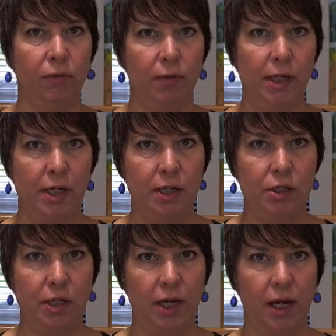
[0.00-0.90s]
and
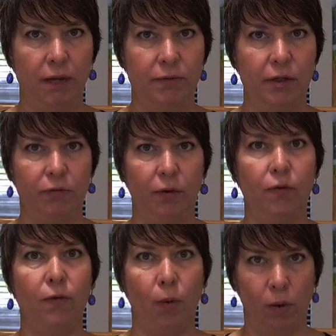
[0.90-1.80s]
radiation have different
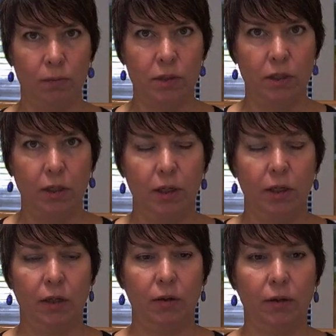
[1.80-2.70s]
forms.
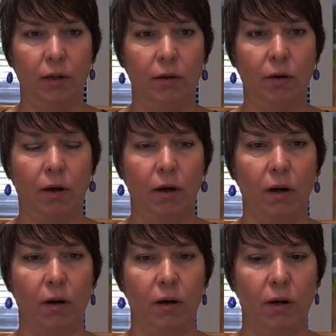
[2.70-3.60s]
There
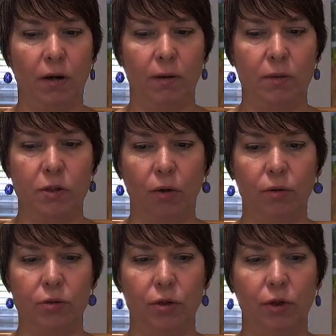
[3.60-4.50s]
are,
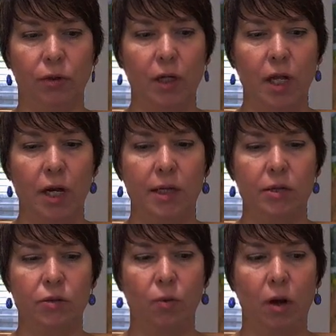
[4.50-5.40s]
so your
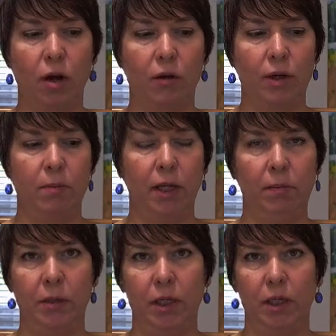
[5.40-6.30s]
clients, while they
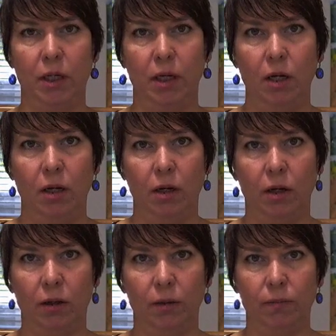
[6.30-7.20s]
might
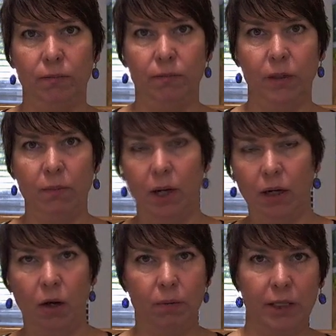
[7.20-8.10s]

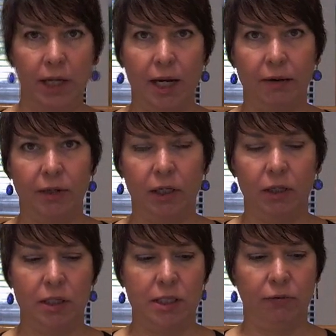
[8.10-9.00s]
all be having
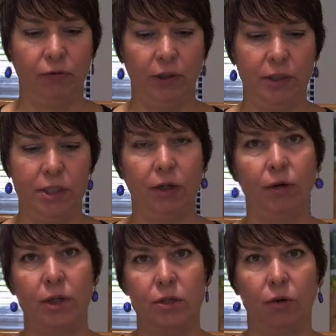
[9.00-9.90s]
a different
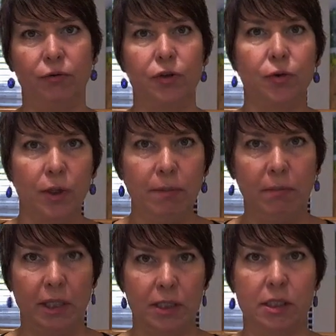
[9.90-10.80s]
series of
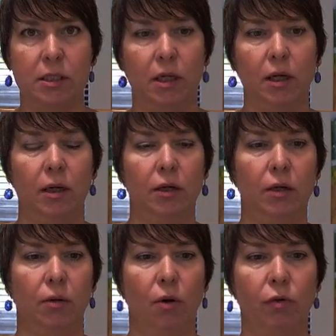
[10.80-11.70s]
treatments,
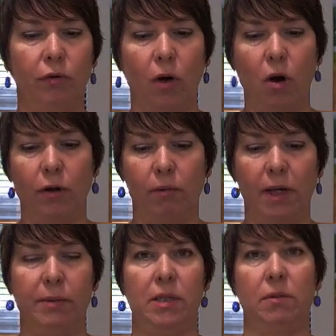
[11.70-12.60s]
overall there
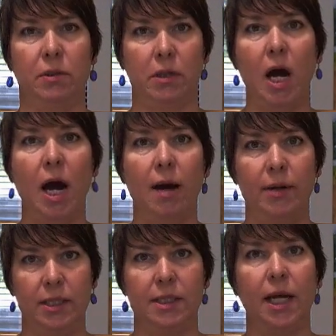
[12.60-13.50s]
might be some
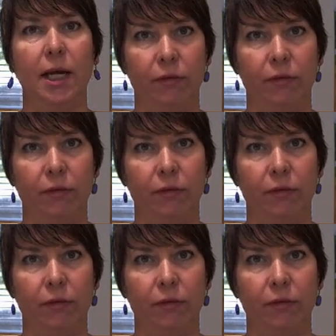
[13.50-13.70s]
common side